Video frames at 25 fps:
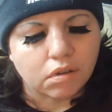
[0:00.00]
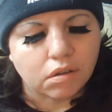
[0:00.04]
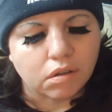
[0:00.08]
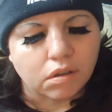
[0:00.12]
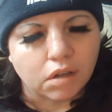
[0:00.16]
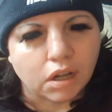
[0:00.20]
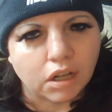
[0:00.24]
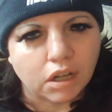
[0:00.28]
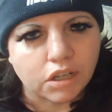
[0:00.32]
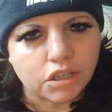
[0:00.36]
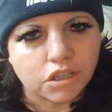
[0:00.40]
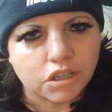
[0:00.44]

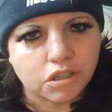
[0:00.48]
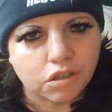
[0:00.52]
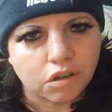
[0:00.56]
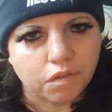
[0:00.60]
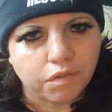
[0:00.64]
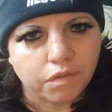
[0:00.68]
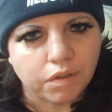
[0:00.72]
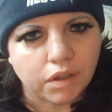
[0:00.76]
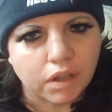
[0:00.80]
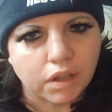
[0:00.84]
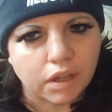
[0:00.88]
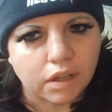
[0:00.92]
Not sure
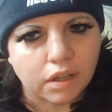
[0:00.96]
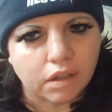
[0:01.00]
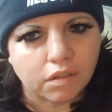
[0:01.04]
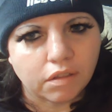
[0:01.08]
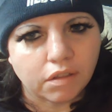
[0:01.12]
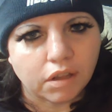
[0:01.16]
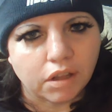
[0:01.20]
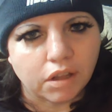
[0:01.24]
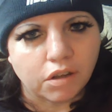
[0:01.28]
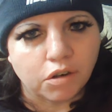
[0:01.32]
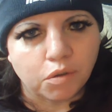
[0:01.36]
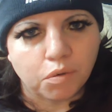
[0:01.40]
if he had
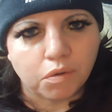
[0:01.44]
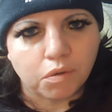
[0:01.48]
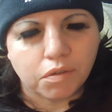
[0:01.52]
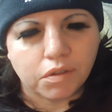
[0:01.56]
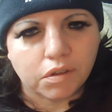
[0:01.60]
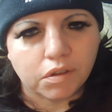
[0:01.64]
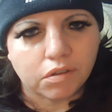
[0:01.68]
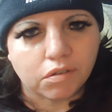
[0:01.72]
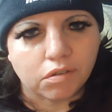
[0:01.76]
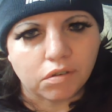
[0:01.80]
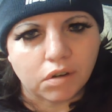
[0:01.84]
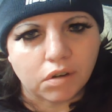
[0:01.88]
anything to do with
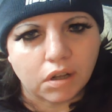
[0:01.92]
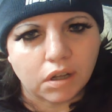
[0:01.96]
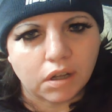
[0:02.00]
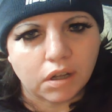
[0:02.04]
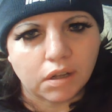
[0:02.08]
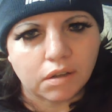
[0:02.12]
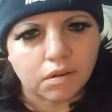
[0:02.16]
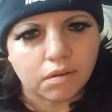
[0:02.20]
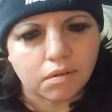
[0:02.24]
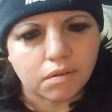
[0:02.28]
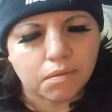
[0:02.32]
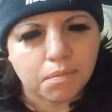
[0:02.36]
this or
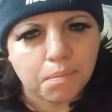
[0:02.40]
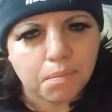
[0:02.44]
not,